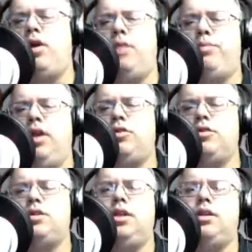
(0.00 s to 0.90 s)
up an
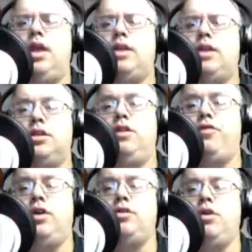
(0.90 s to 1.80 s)
interesting thing. It's good for
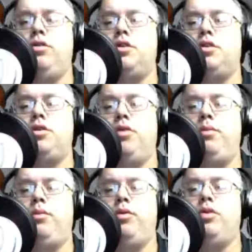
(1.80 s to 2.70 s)
us coaches to
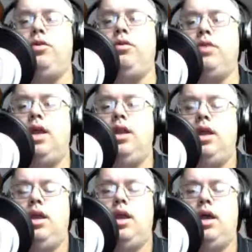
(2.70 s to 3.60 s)
remember, too,
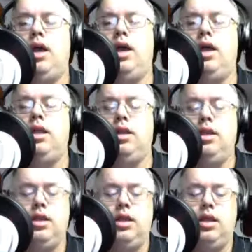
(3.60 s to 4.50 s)
that,
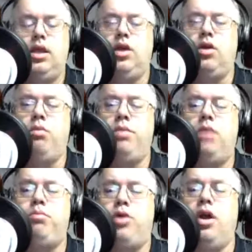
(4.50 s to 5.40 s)

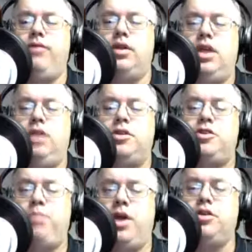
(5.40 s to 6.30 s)
being part of a team is
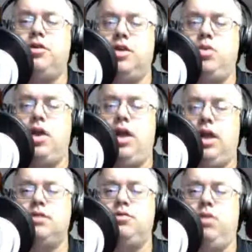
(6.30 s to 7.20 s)
special as well
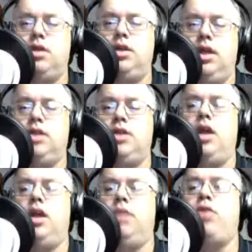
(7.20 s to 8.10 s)
as what is
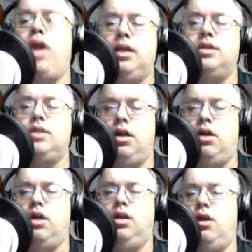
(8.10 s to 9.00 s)
done in practice
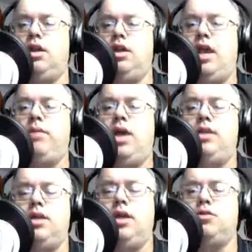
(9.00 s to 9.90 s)
and on game
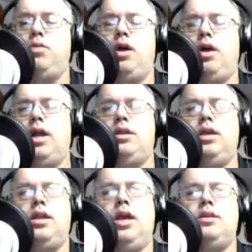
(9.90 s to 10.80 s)
nights as well. And I
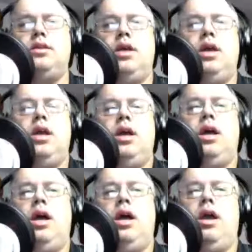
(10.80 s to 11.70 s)
think that's
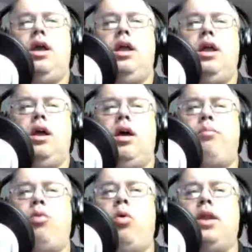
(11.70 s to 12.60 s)

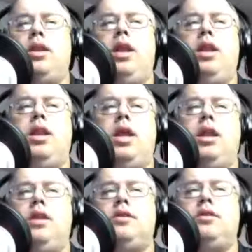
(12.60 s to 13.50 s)
a point that
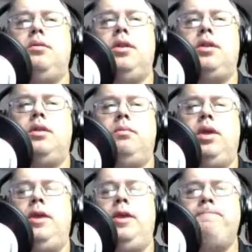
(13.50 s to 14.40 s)
needs to
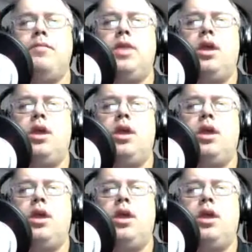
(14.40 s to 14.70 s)
be